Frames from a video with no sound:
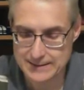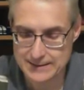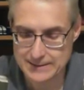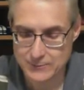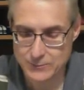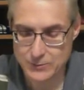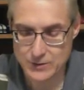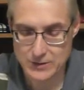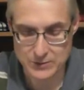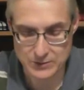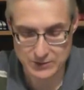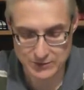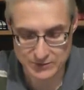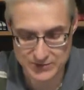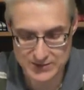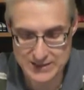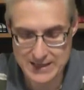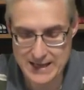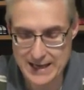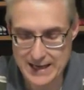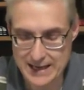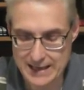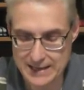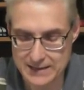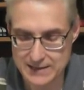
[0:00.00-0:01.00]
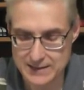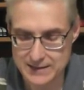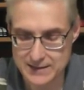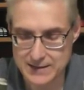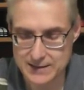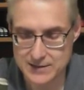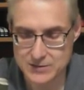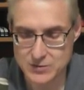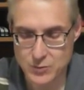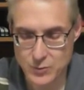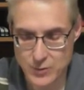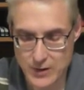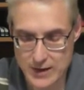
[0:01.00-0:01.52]
What you have said
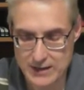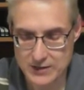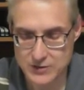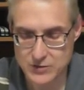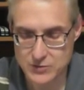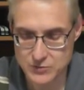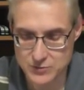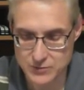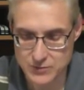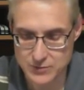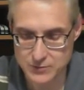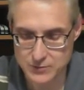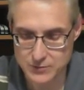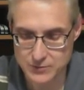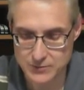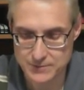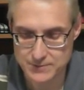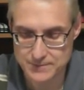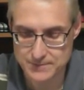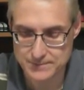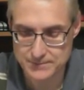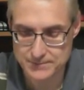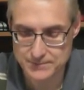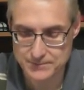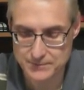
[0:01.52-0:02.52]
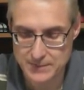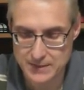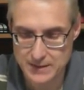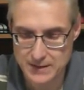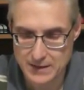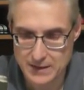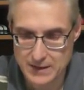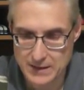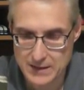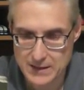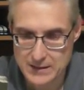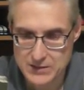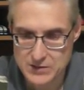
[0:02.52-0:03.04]
is quite true."
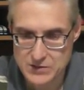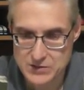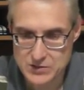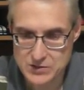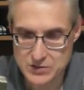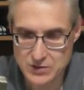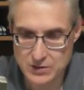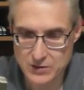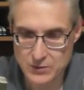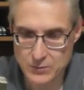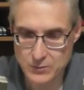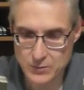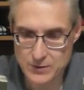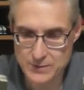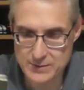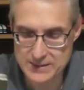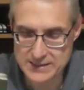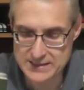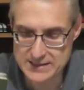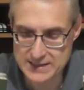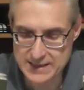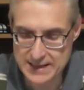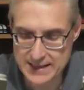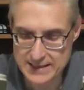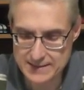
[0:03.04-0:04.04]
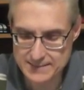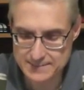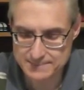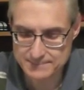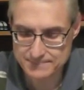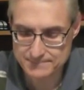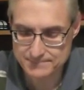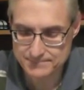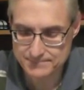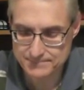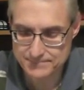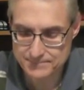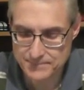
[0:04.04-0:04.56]
"Sir," the woman said,
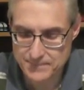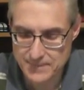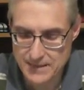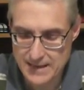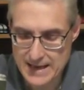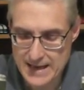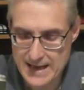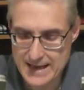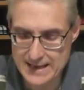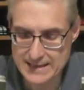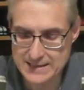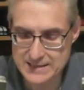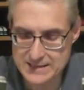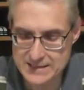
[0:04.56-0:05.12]
"I can